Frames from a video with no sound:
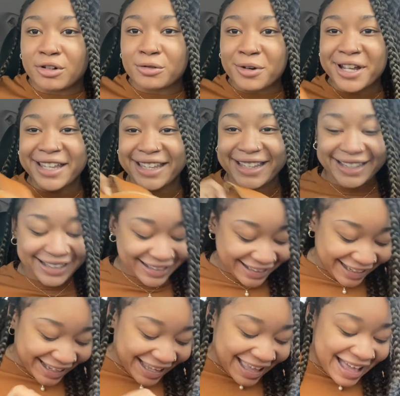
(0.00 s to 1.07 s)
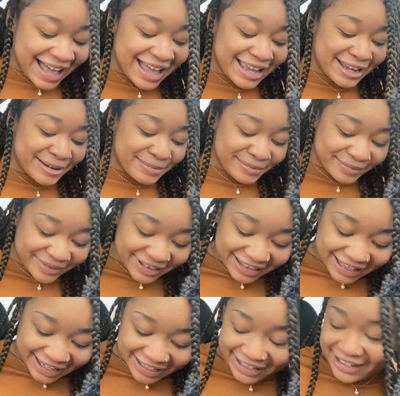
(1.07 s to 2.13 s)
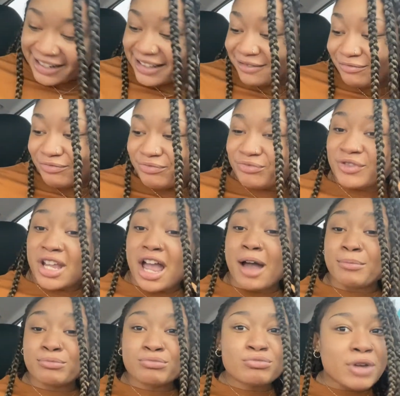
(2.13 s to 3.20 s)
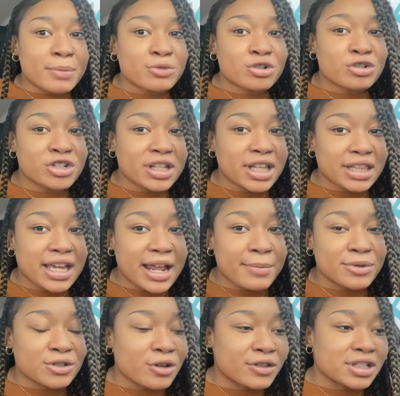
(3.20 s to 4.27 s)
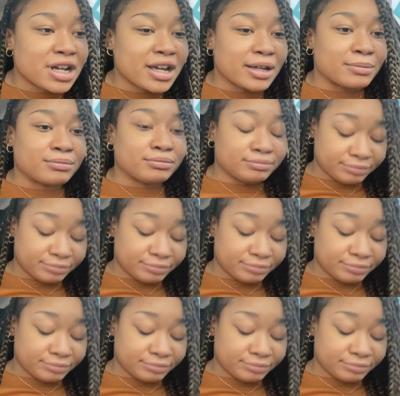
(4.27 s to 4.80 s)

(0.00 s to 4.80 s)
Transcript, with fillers: quick. I am like, I'm I'm sure shit like that happens all the time.